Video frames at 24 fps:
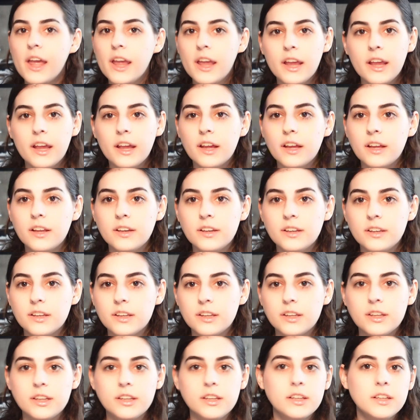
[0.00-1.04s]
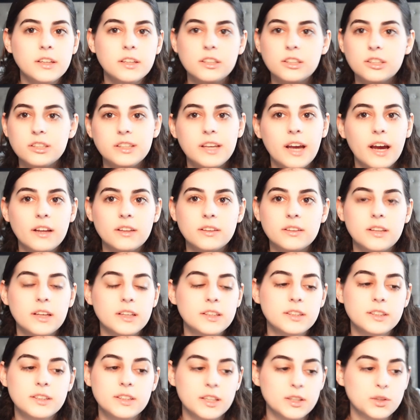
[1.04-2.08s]
And yeah,
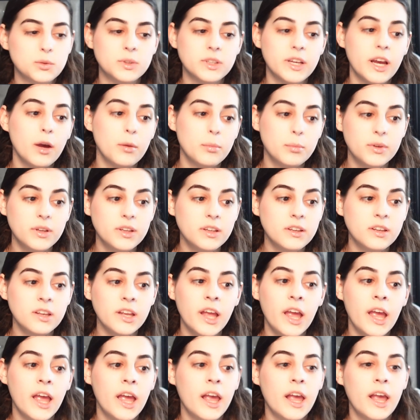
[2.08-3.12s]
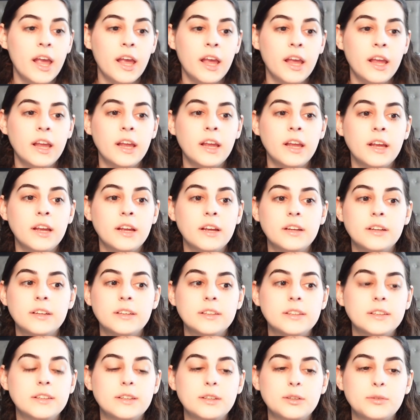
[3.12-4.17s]
that's what's happened.
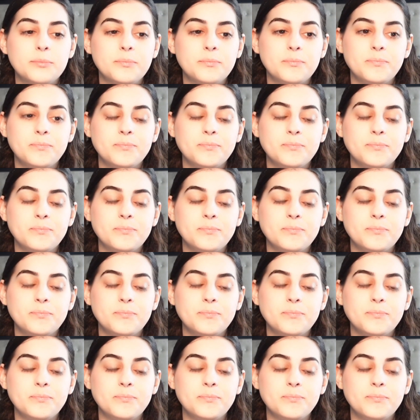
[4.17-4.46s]
And